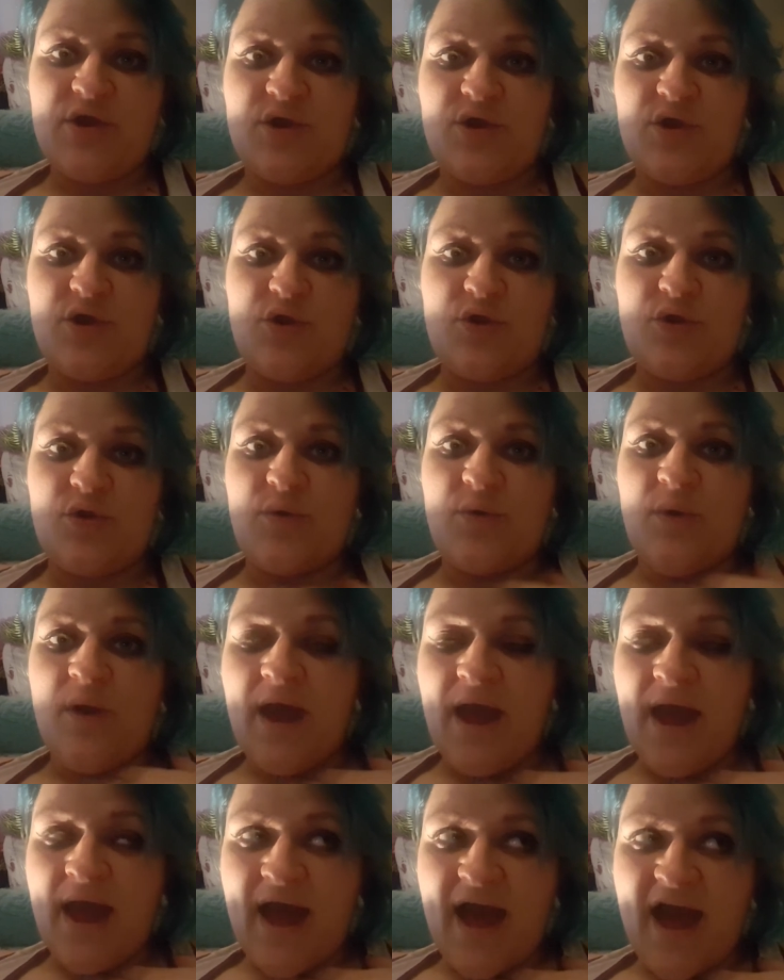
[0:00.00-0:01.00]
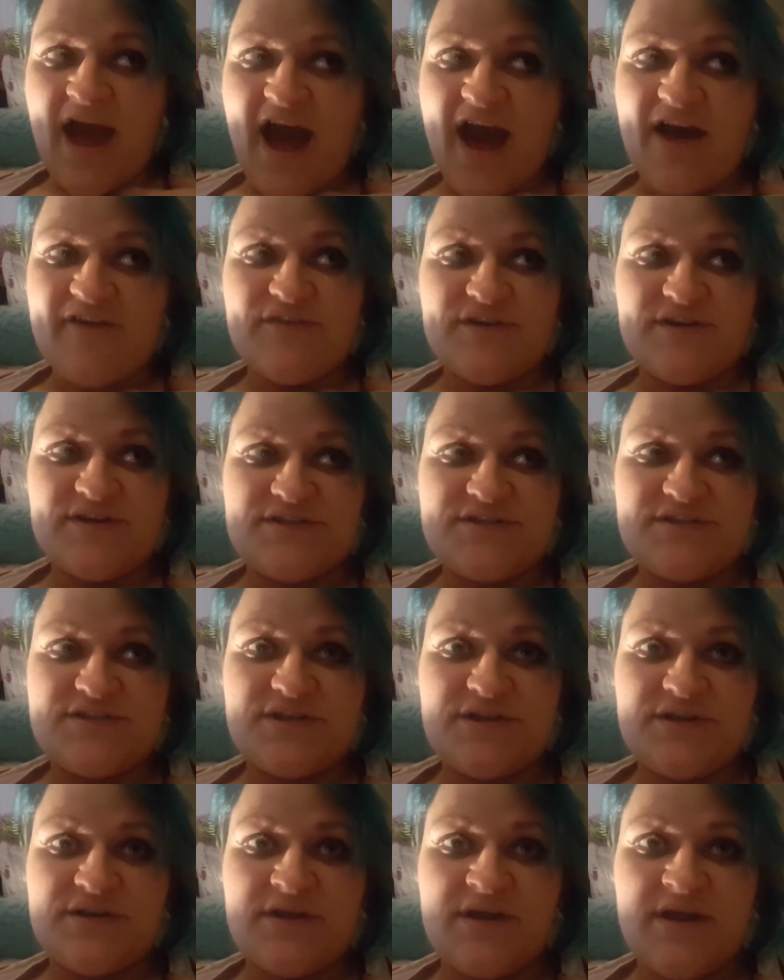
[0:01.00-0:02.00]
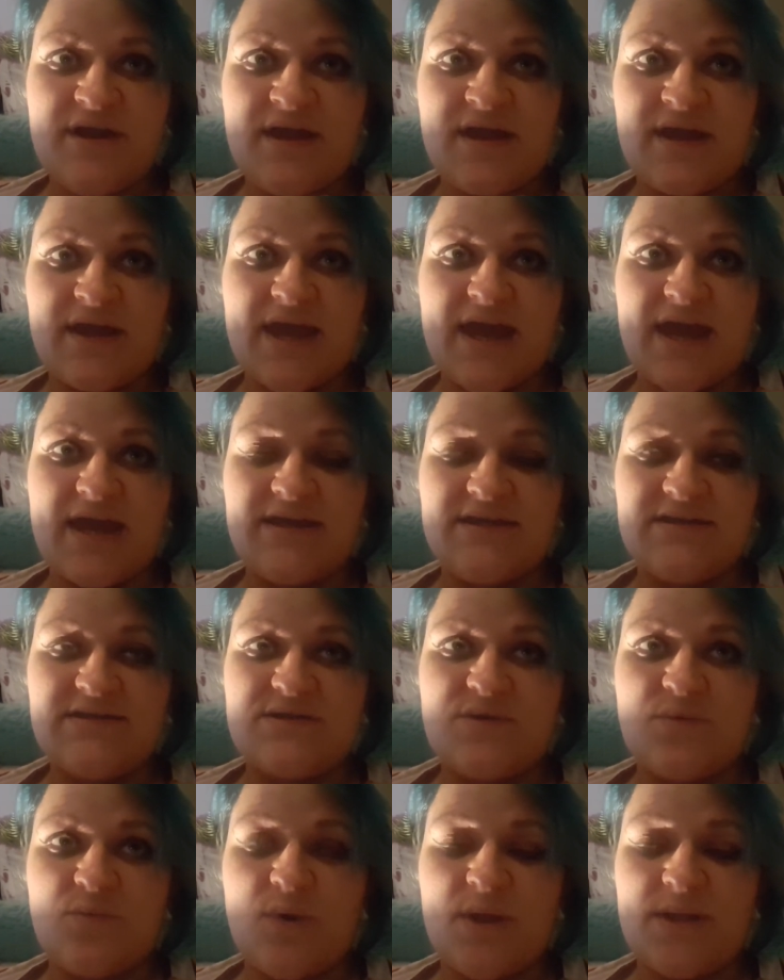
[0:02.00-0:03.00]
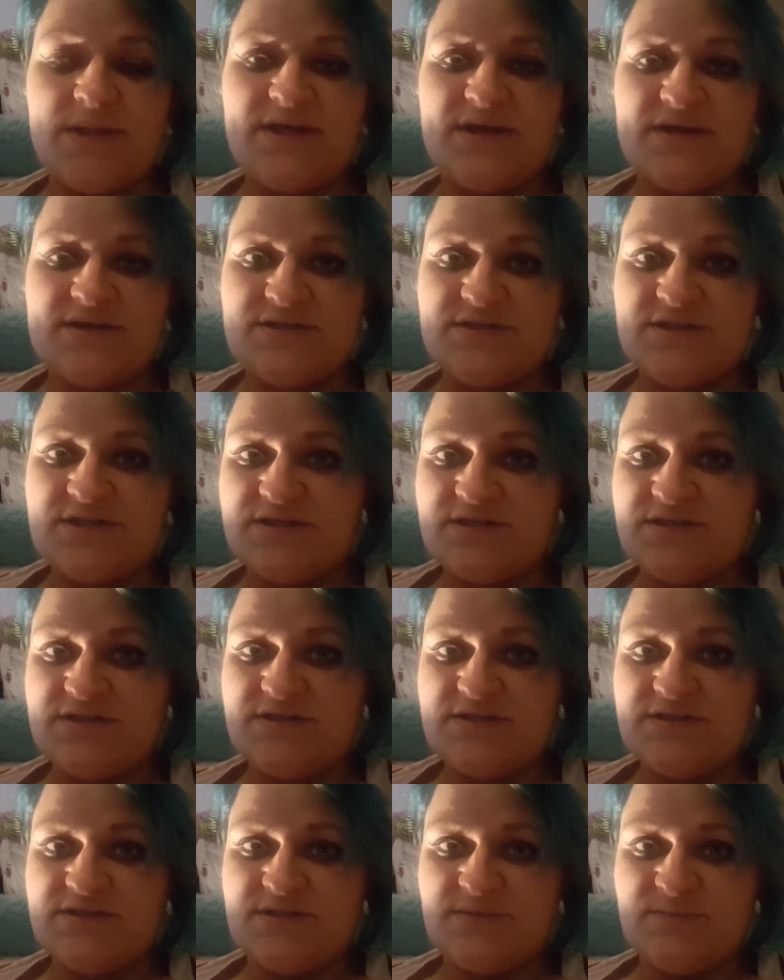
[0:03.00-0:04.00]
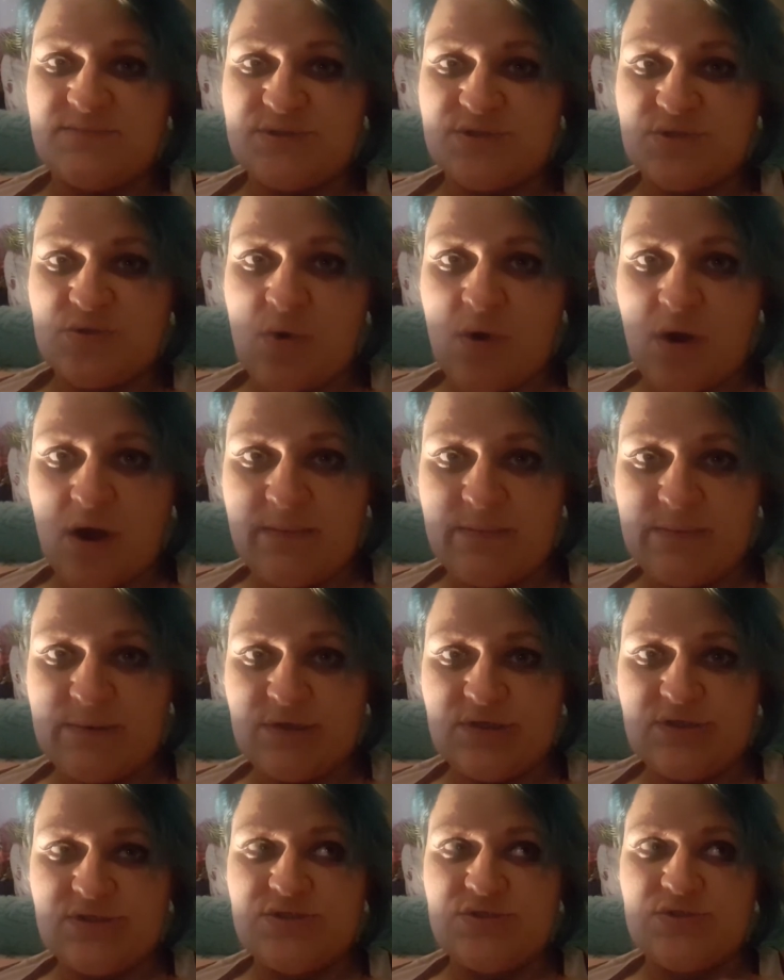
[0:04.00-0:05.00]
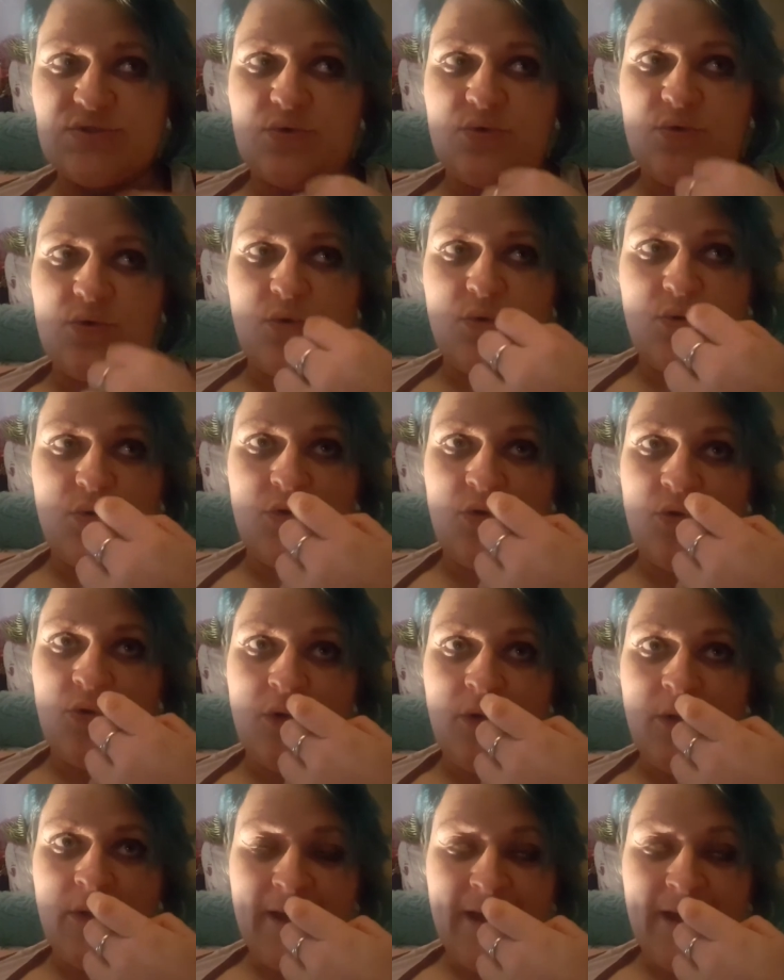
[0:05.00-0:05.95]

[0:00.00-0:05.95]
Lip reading: who haven't gained 1,000 subscribers or